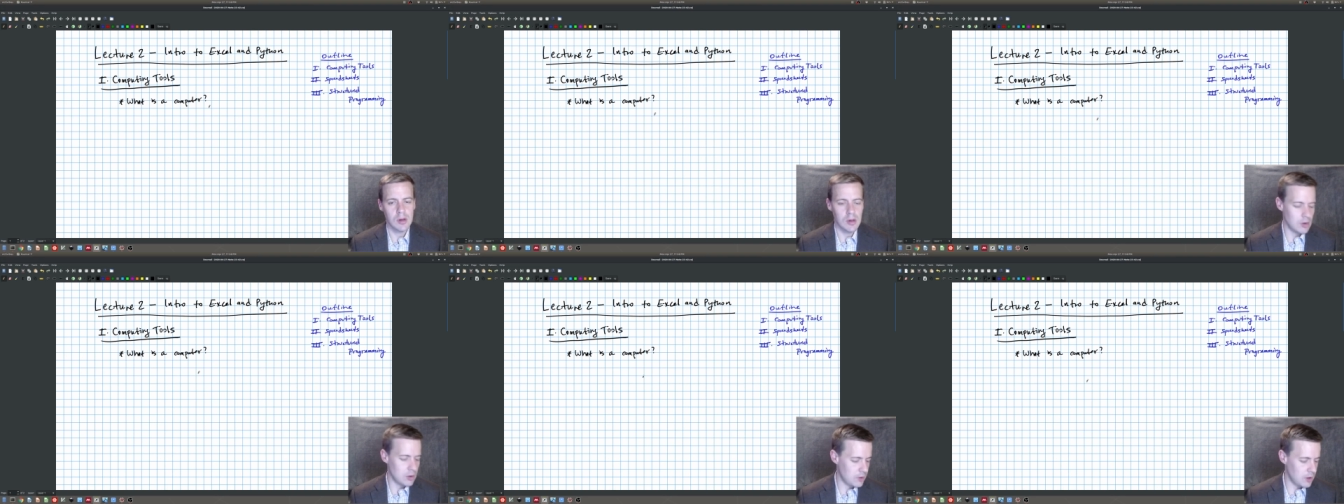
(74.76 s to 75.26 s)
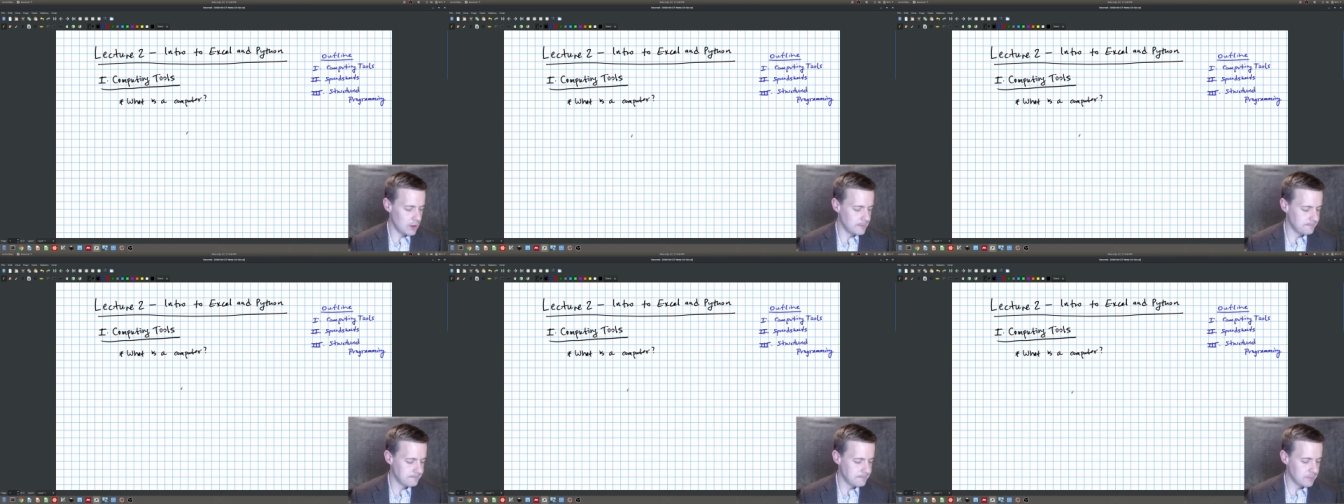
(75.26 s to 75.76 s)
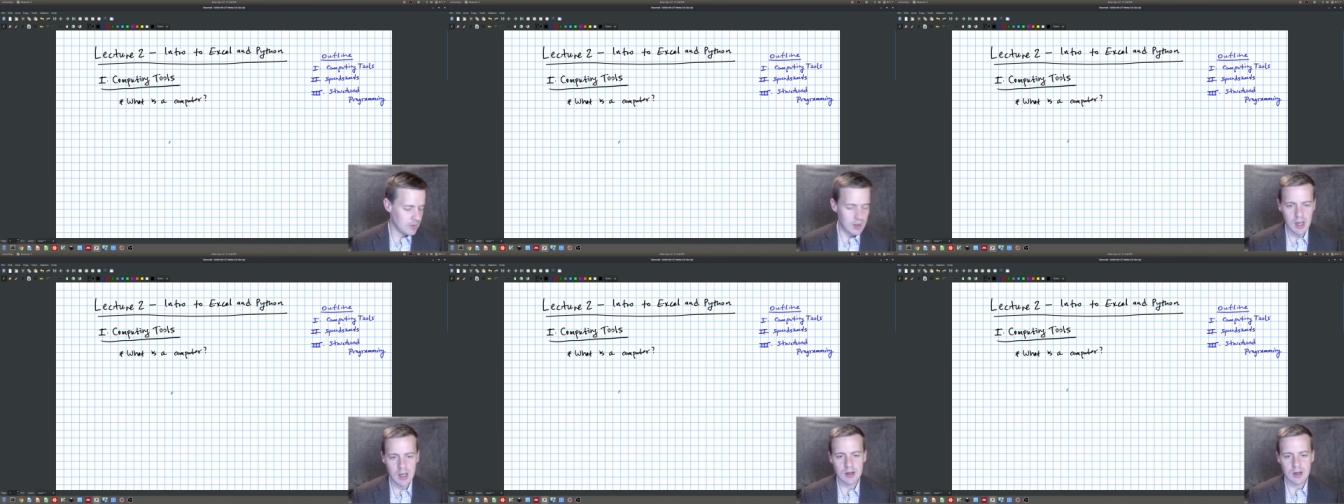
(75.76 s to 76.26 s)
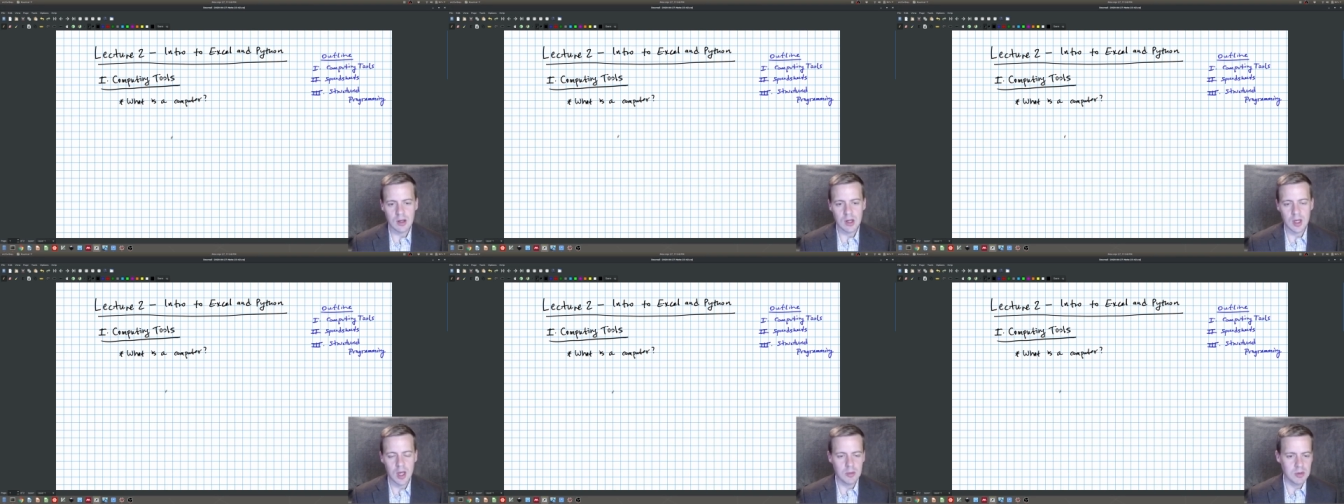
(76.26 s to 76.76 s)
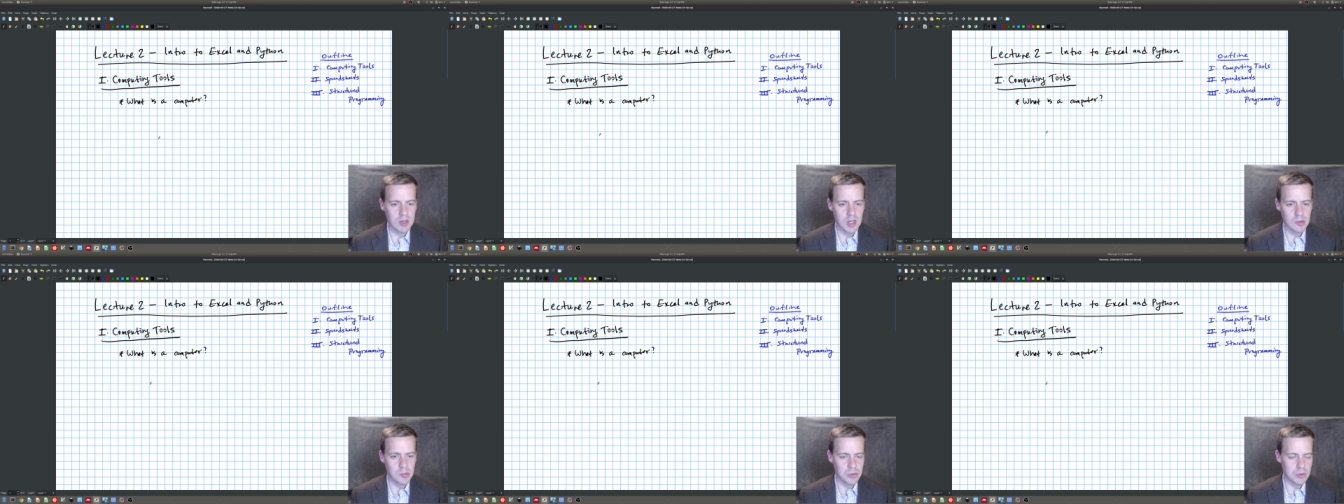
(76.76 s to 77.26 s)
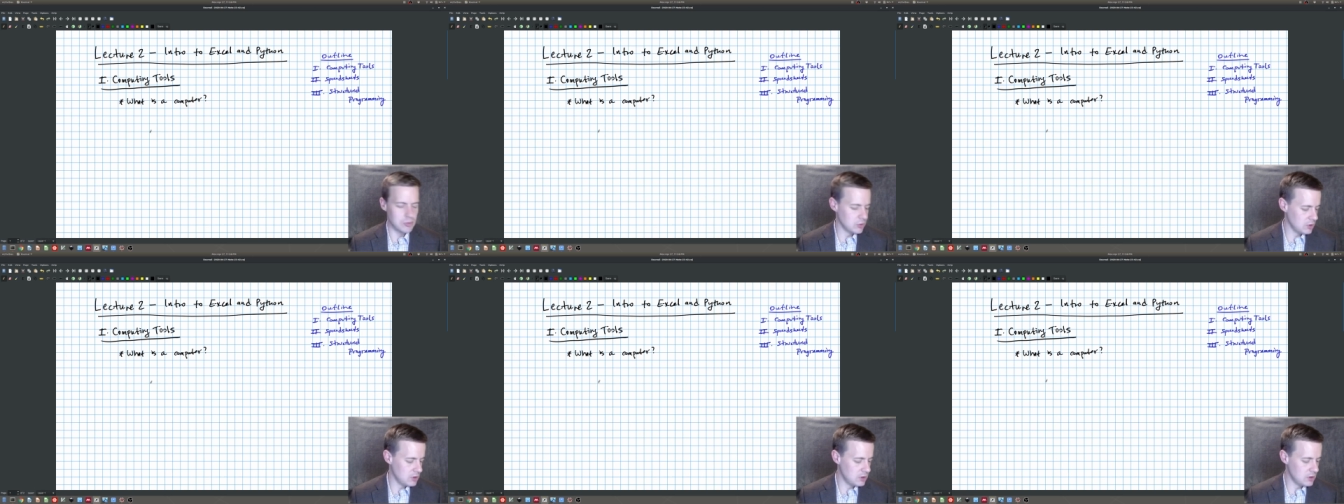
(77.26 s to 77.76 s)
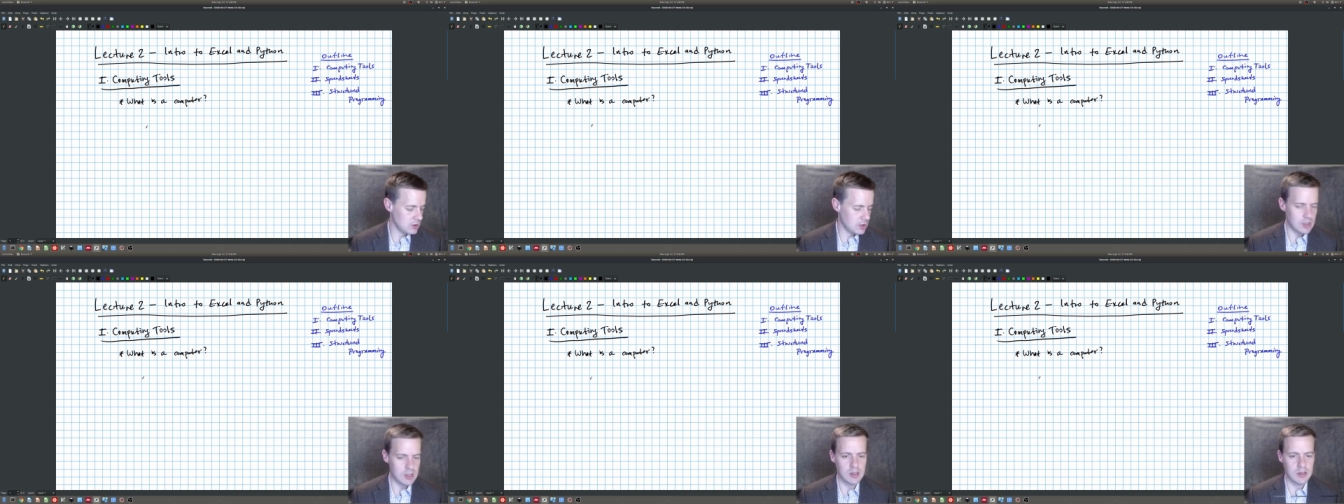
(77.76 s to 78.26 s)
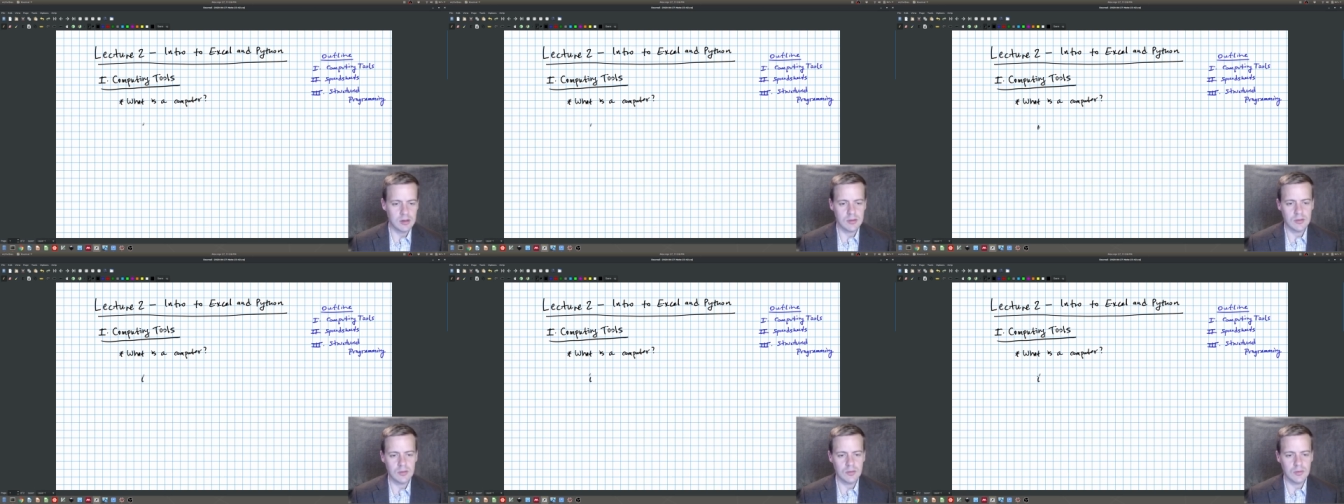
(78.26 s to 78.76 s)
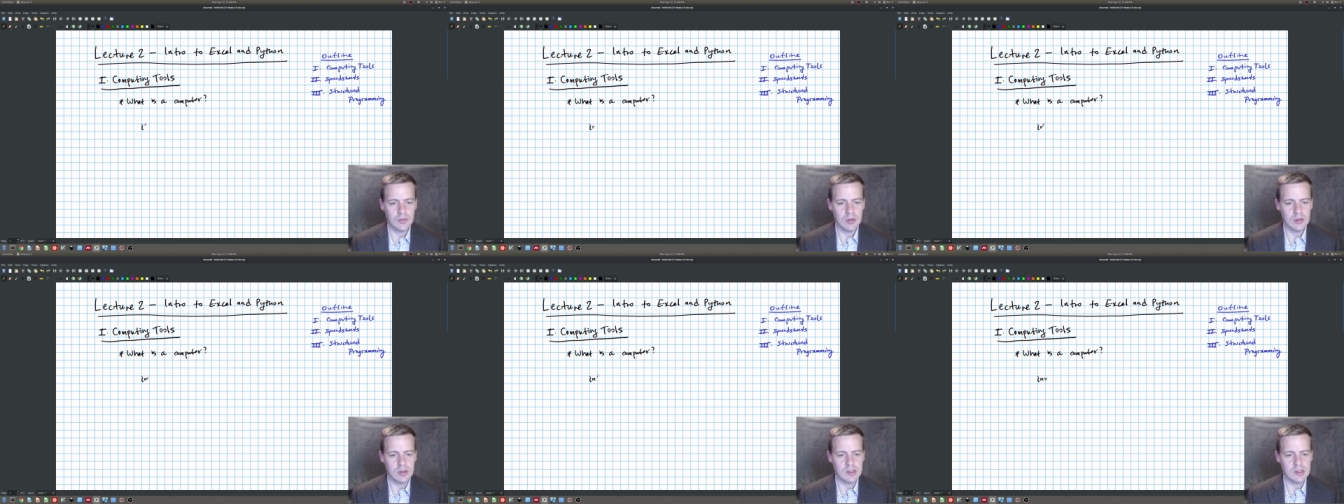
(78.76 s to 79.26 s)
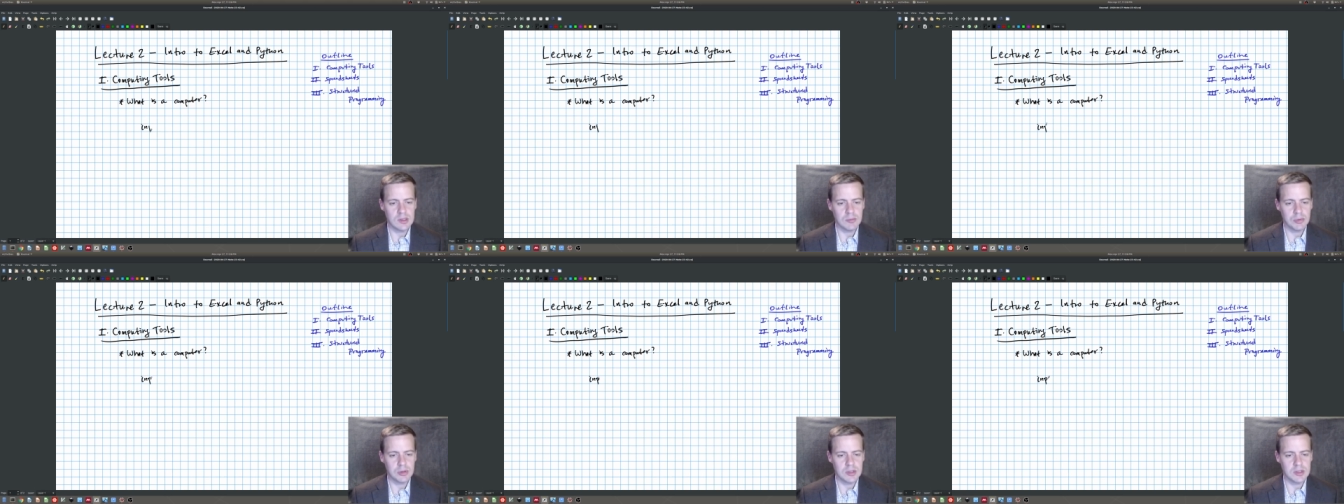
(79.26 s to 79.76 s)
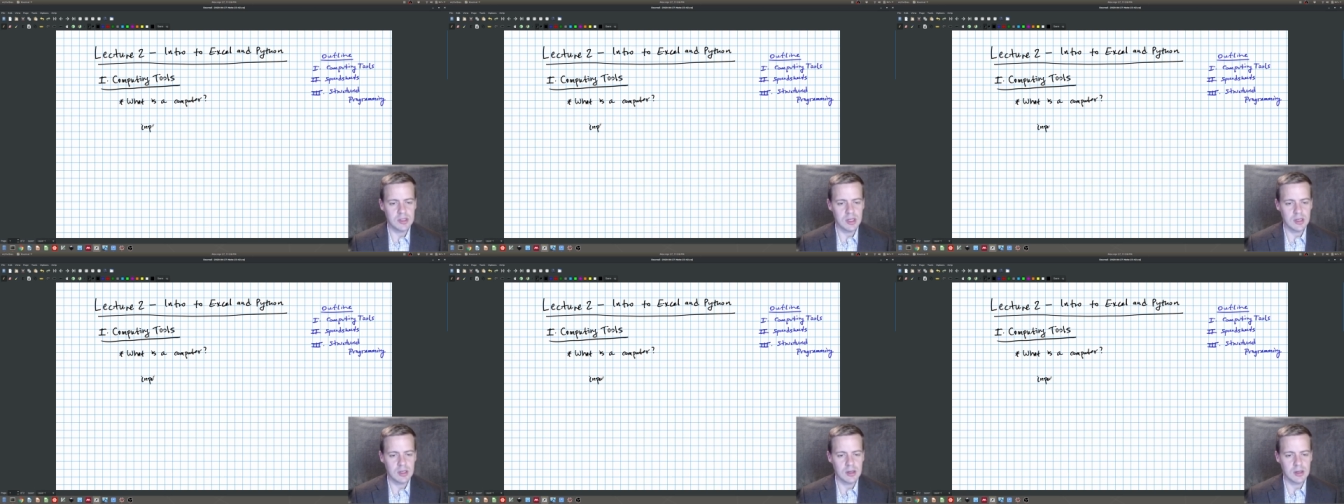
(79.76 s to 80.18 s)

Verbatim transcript: All right, and I'm going to come up with a really, really simplistic